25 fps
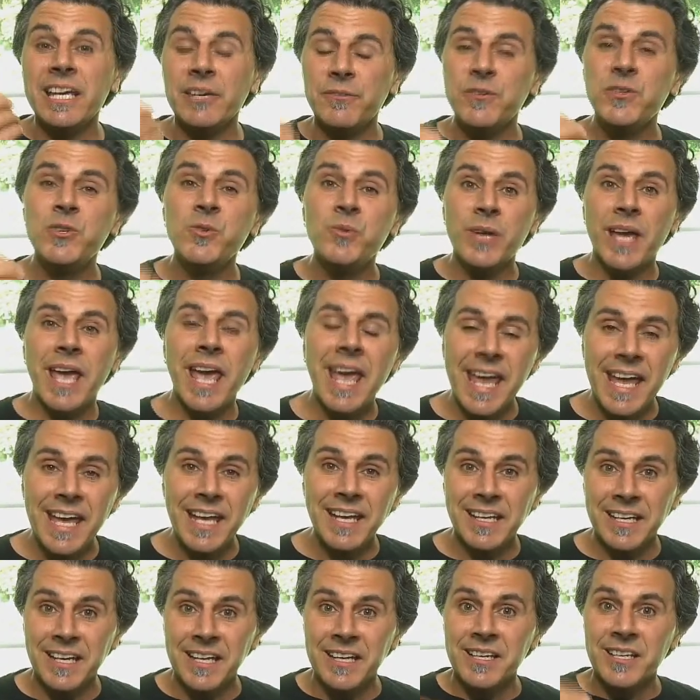you
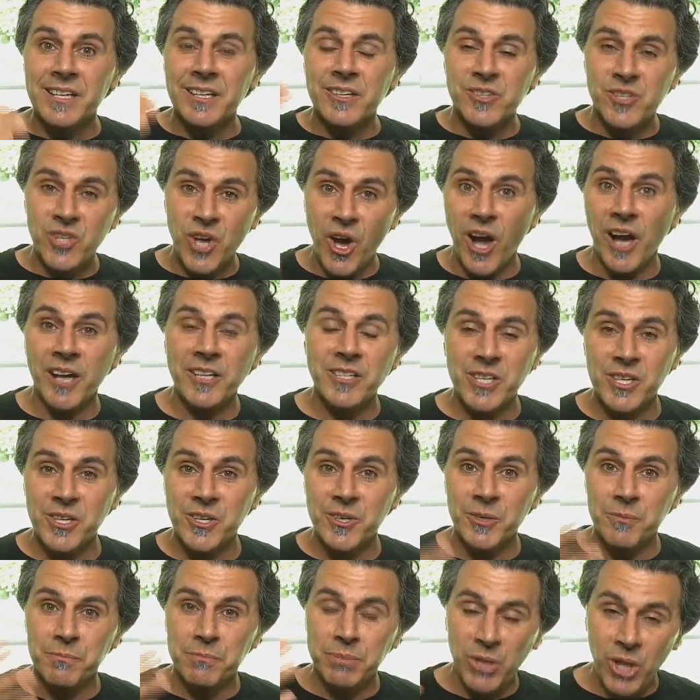can't talk to
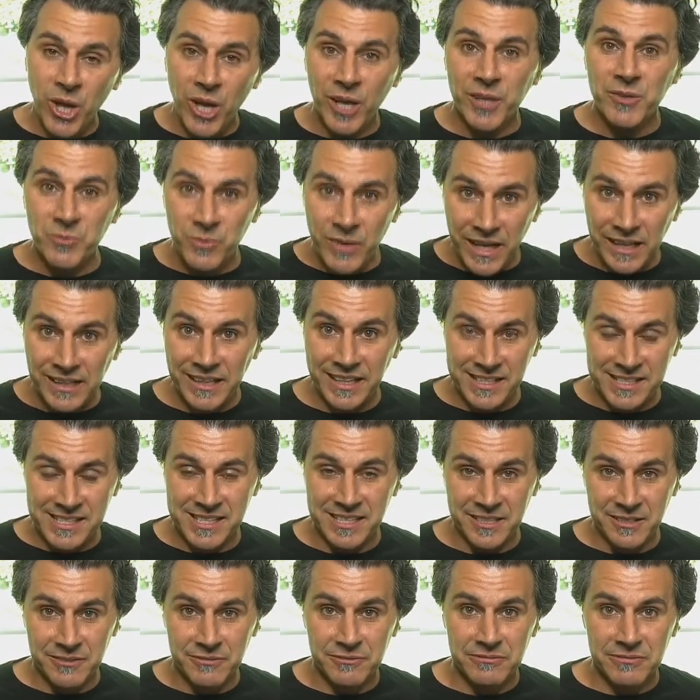your blood
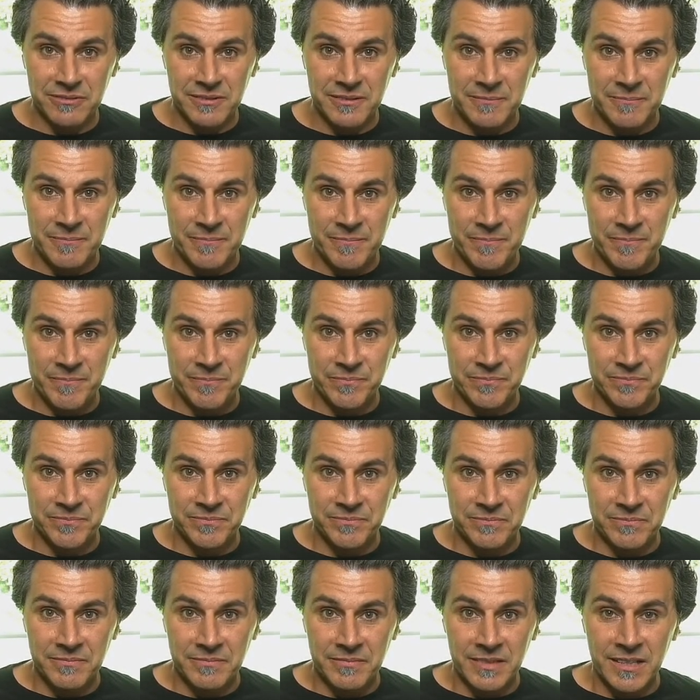relative,
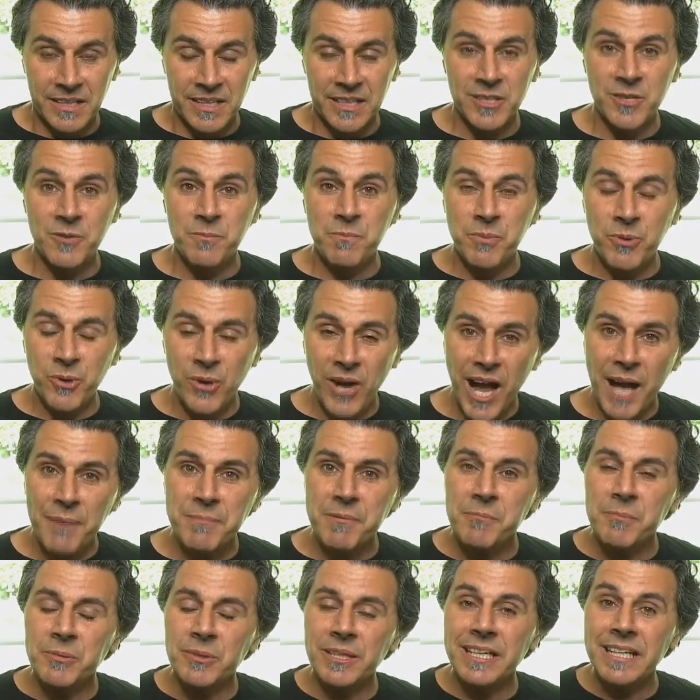you
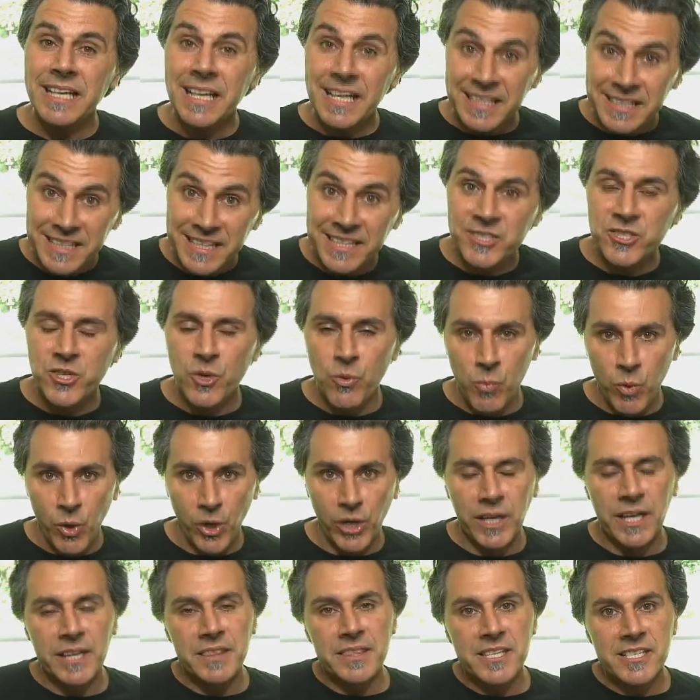probably need to work
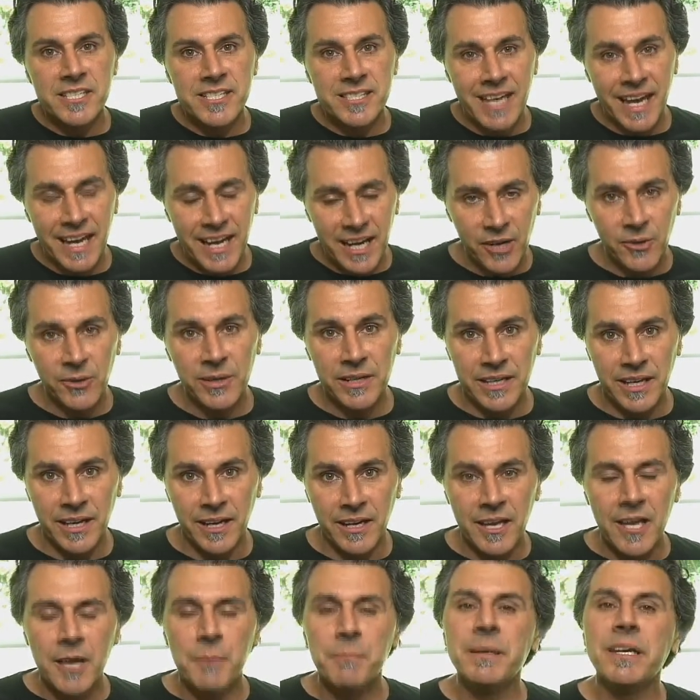in this area
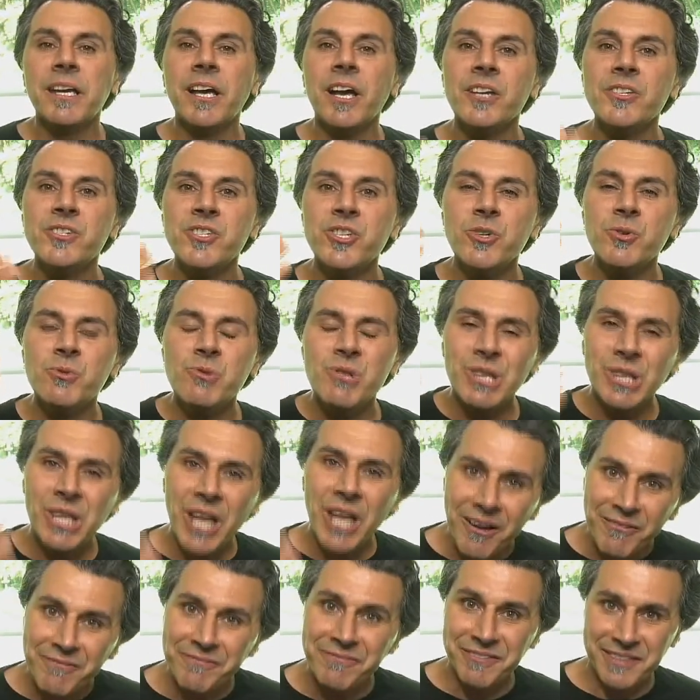because you
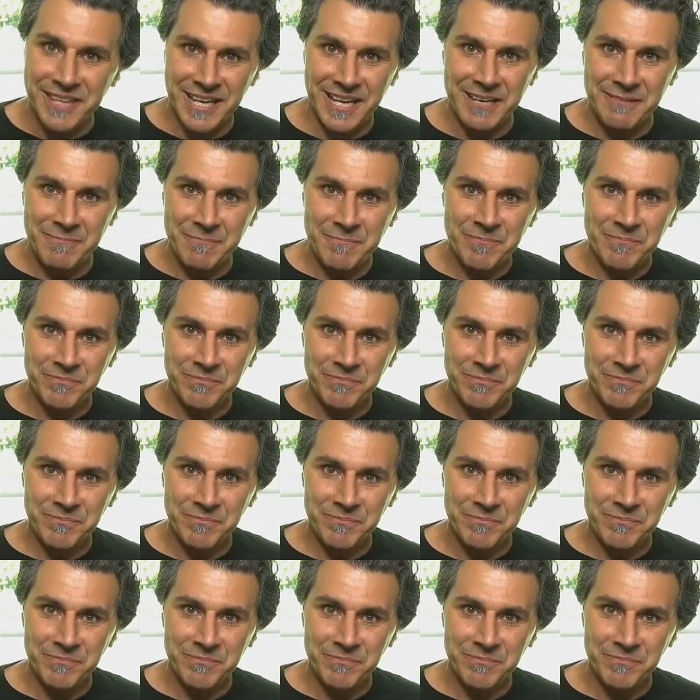love them.